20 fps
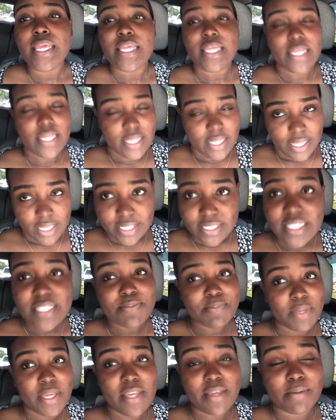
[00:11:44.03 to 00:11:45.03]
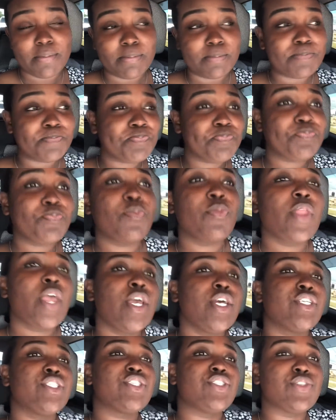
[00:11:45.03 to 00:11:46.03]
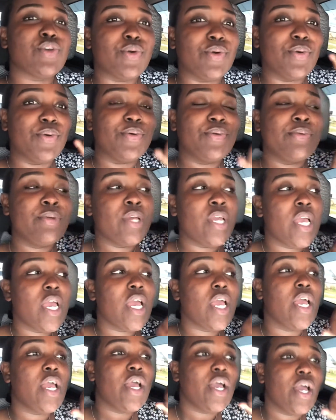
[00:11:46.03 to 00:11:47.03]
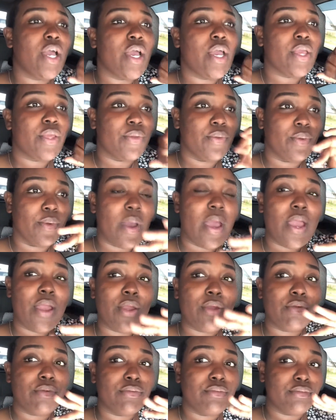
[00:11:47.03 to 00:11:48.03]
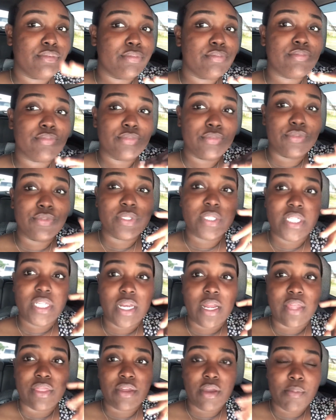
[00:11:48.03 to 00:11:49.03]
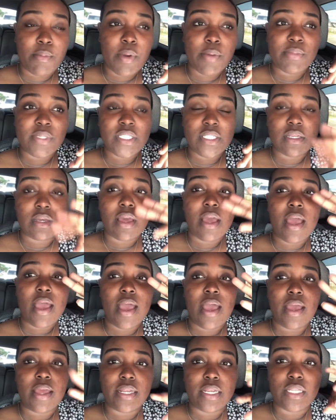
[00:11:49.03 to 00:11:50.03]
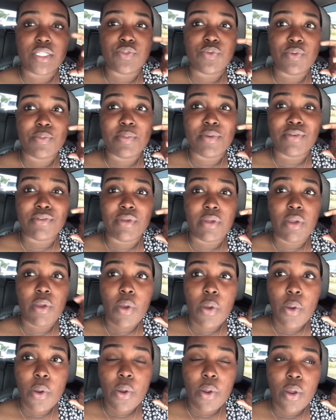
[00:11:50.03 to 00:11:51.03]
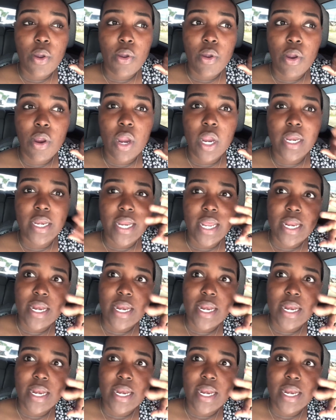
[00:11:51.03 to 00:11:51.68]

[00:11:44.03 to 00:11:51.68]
yes ma'am. So you need a thermometer and it will be recorded.